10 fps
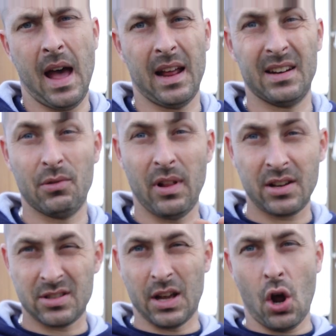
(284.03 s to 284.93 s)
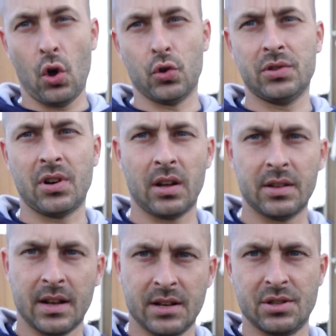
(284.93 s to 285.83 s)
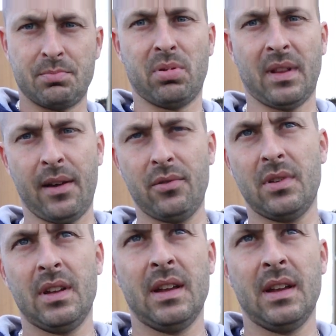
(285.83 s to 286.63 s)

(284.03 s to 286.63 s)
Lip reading: and it will actually hold rather than just pull out.